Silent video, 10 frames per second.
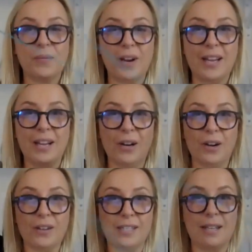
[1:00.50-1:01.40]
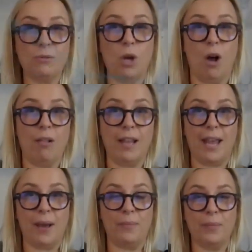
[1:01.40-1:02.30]
right here. This is how tall I
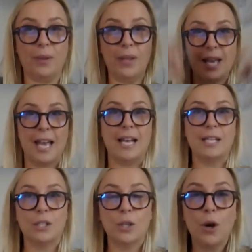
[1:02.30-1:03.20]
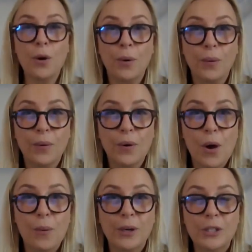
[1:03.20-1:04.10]
am. So
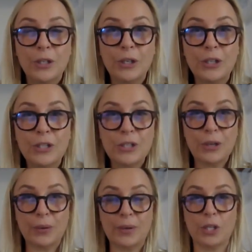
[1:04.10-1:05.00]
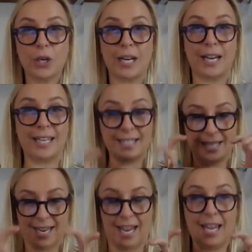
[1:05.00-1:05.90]
what you're going to do is you're going
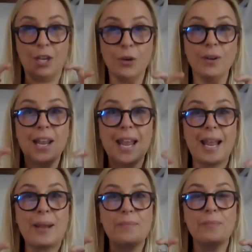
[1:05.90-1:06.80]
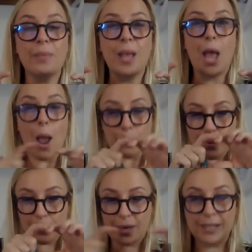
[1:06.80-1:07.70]
to take your name,
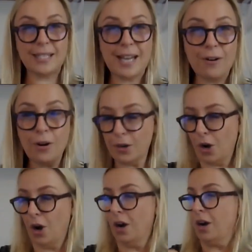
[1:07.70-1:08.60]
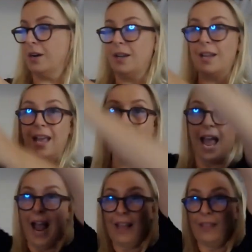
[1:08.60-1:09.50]
print it out on a card,
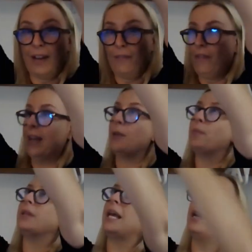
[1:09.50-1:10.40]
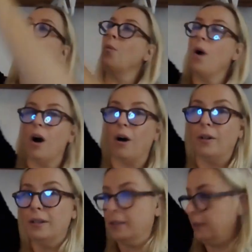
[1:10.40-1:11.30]
and then find a blank
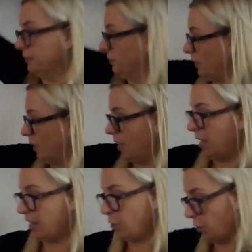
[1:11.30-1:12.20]
wall, and